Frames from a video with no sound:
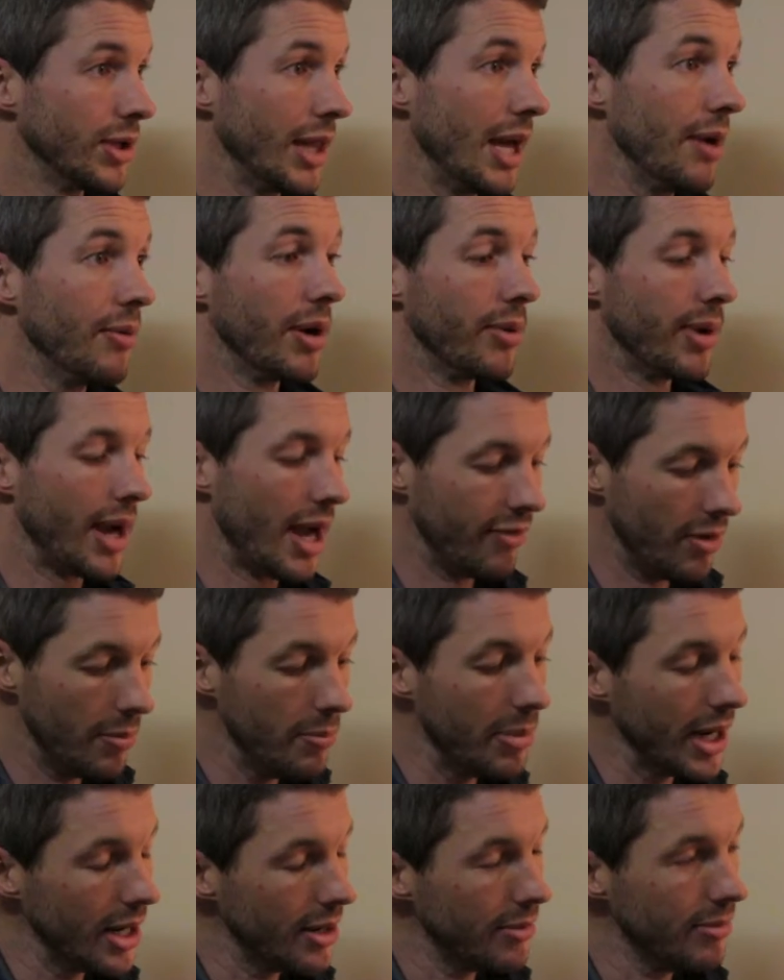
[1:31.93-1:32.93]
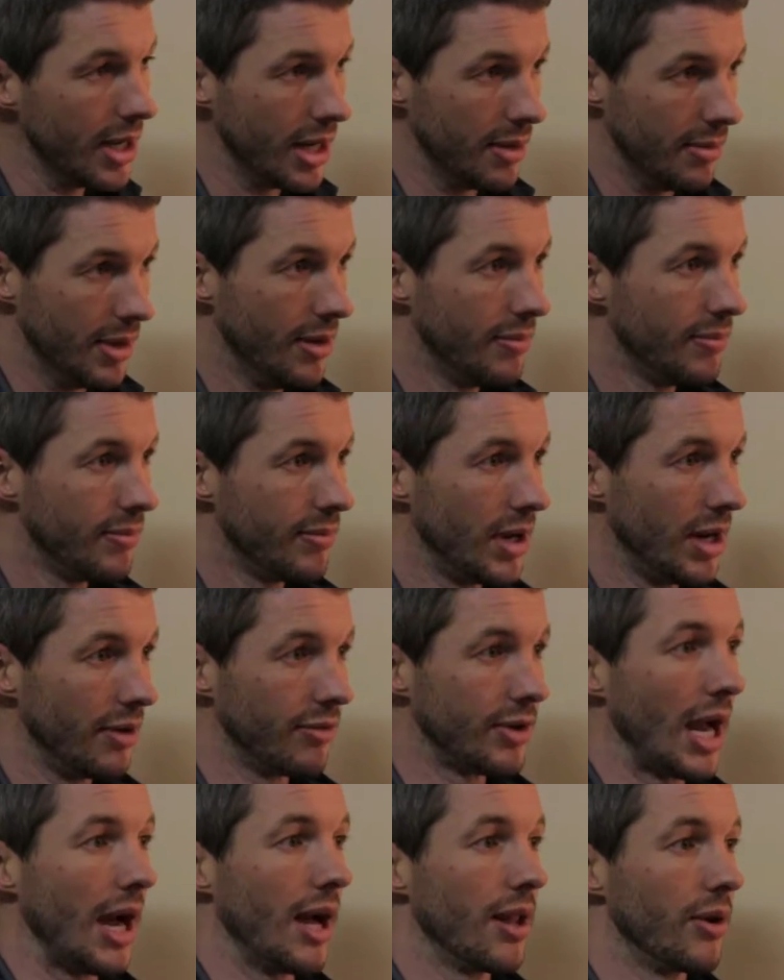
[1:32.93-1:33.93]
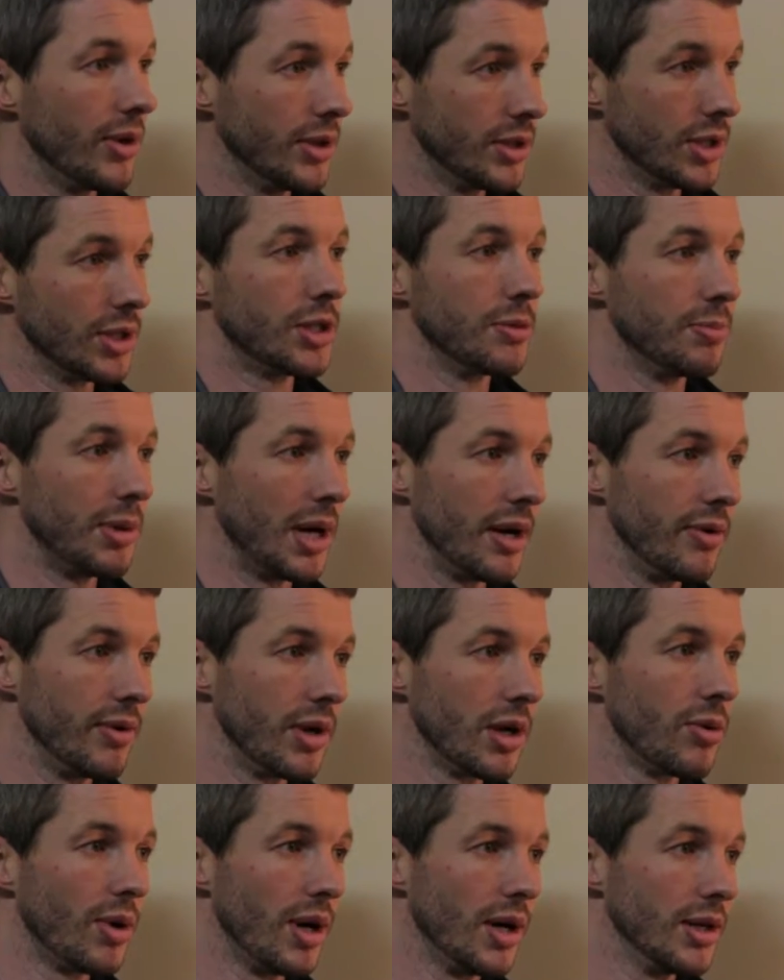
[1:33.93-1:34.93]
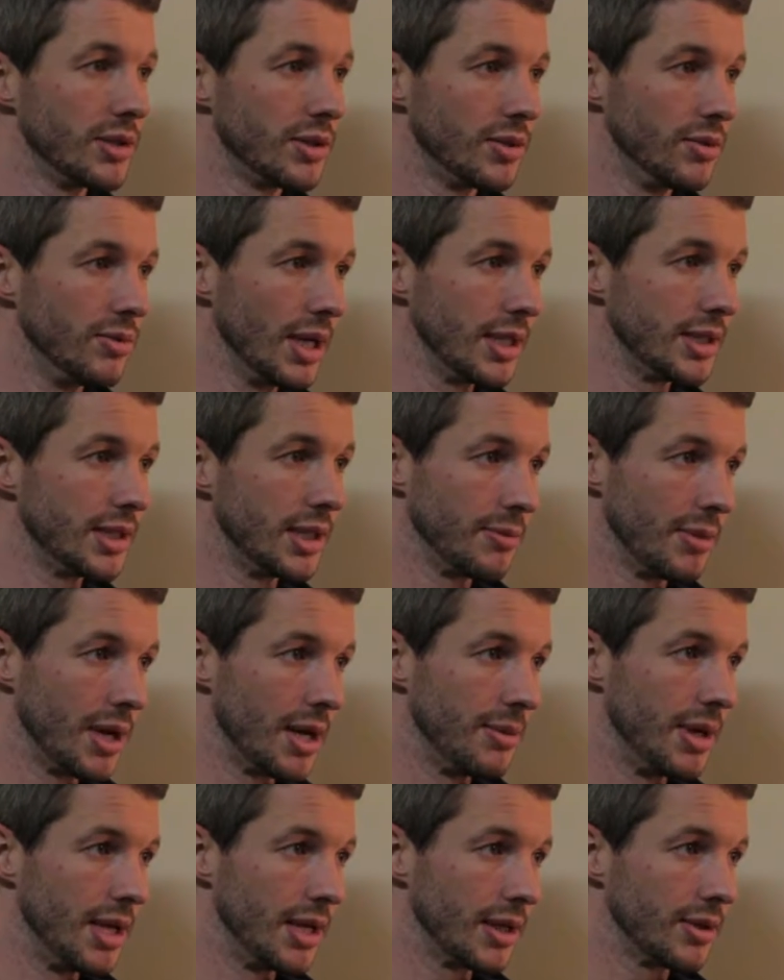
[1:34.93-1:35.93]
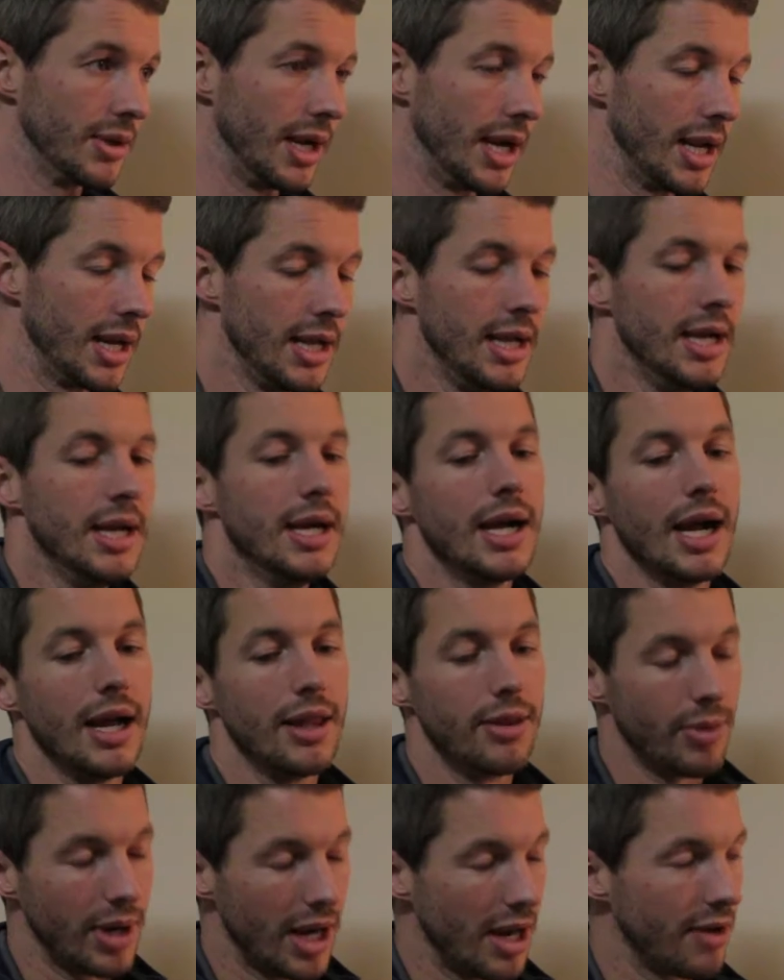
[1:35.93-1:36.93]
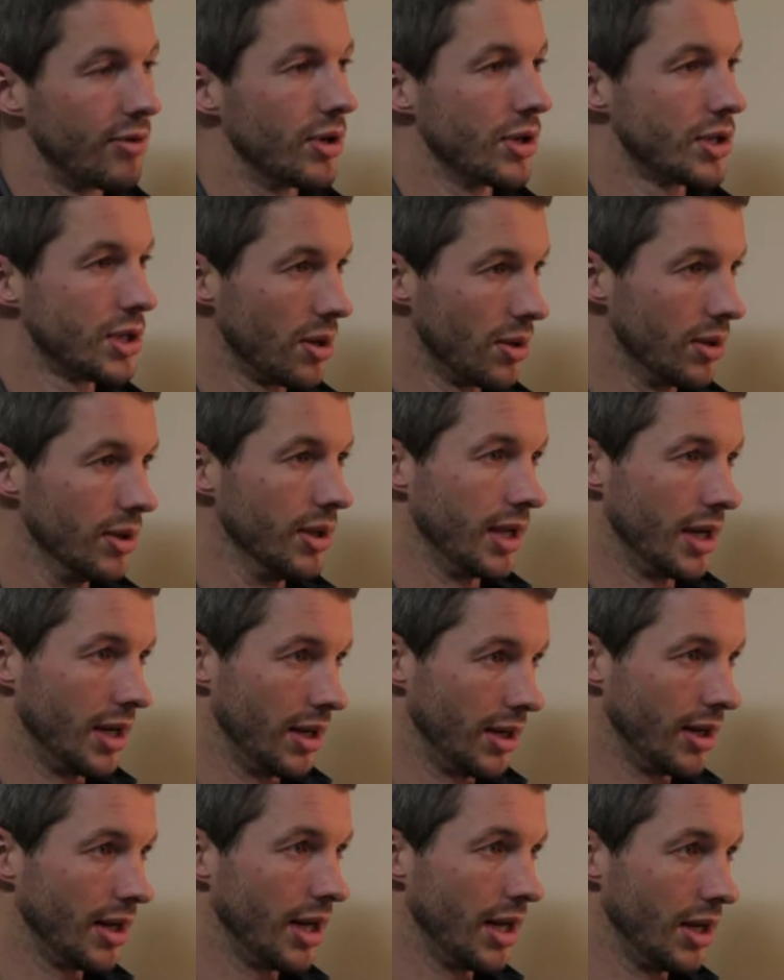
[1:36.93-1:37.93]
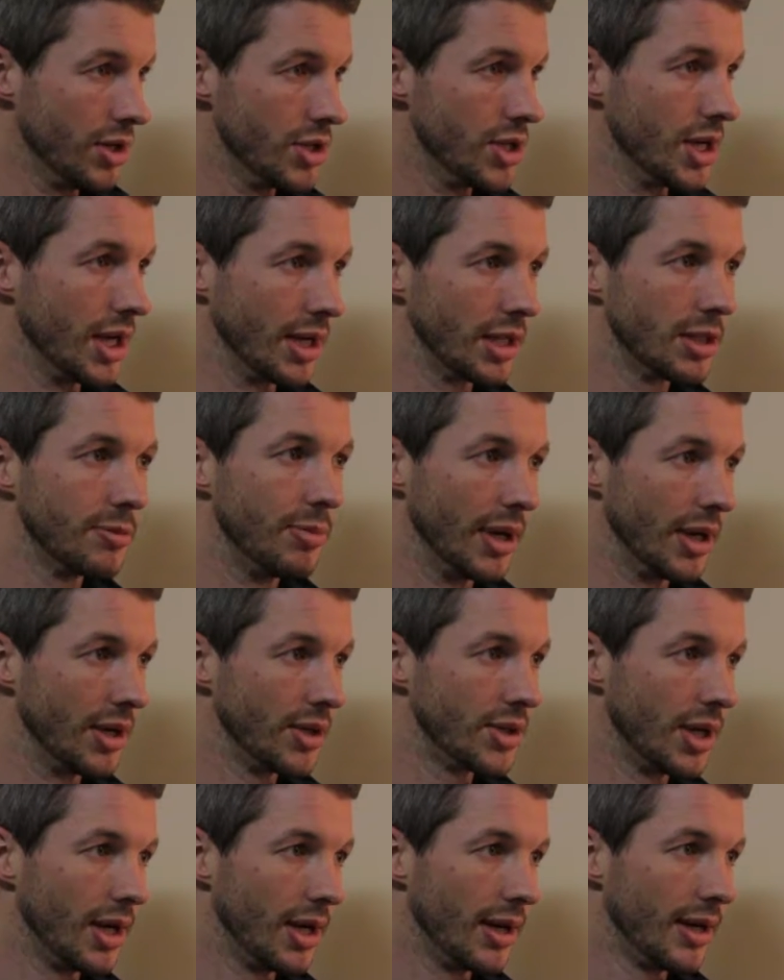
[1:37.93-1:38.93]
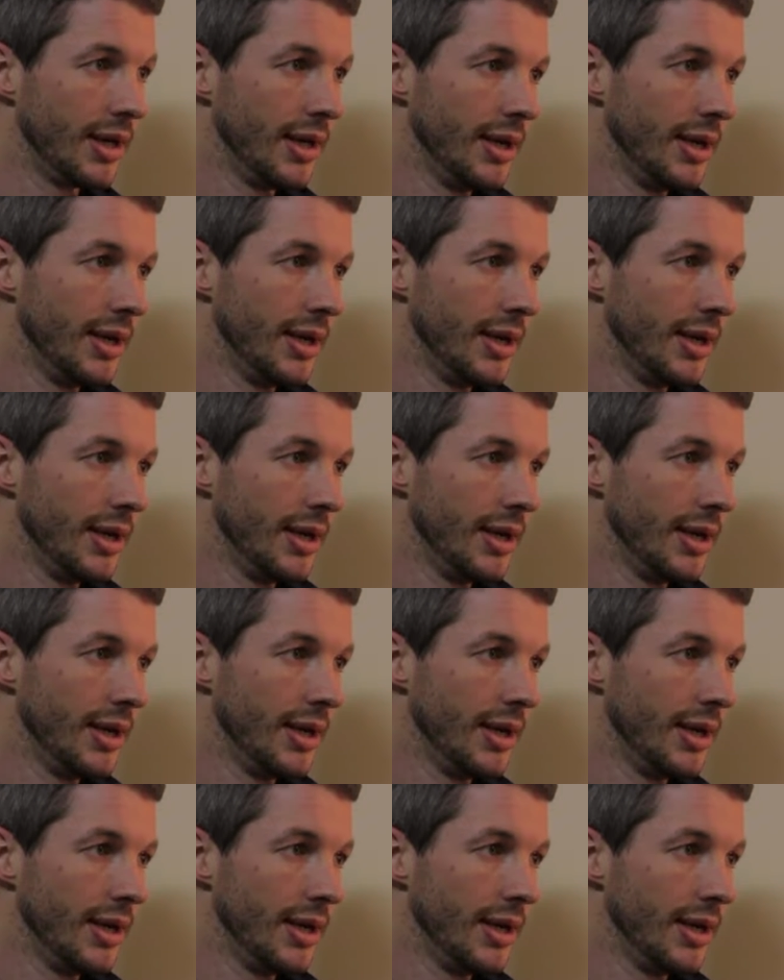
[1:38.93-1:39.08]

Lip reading: So that way we have a bare minimum of calories that your body requires through resting metabolic rate. And then we have your total energy expenditure.